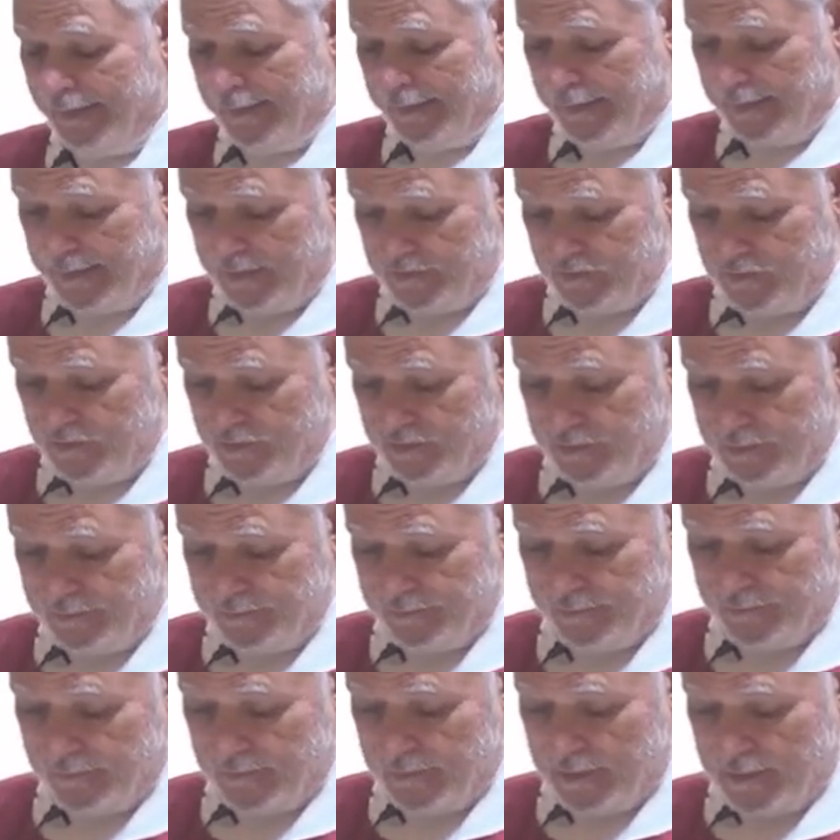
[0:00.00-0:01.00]
meanings,
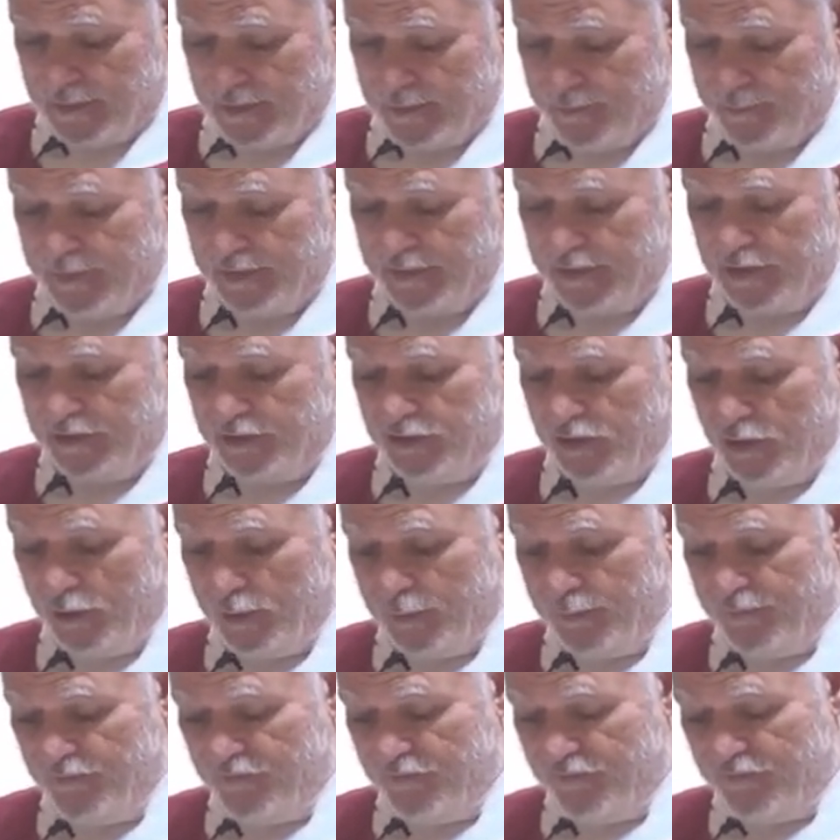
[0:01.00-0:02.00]
but the
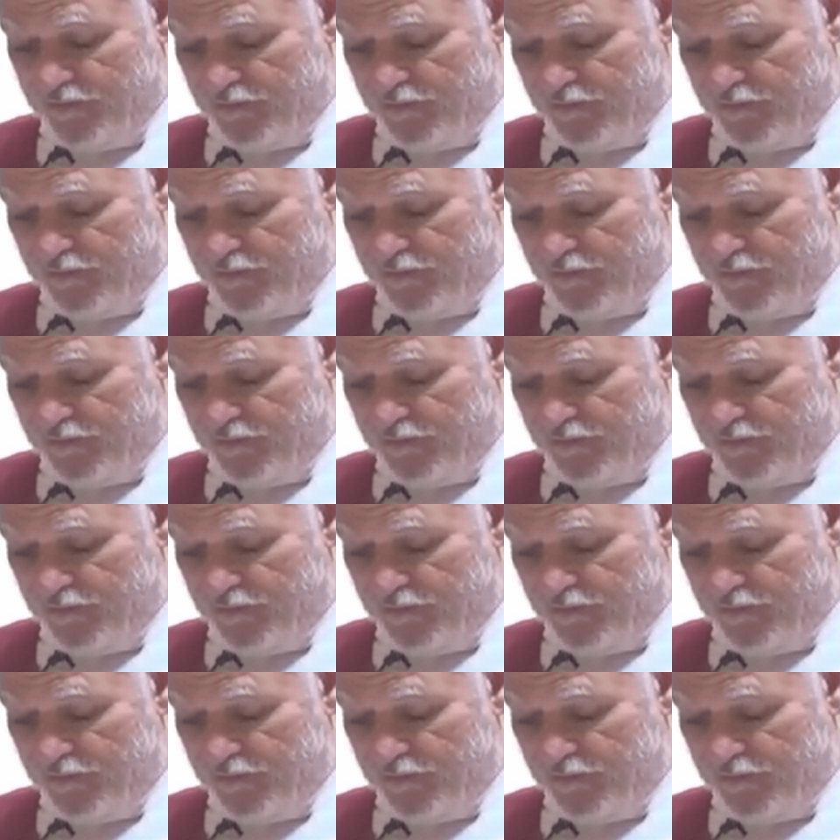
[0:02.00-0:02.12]
term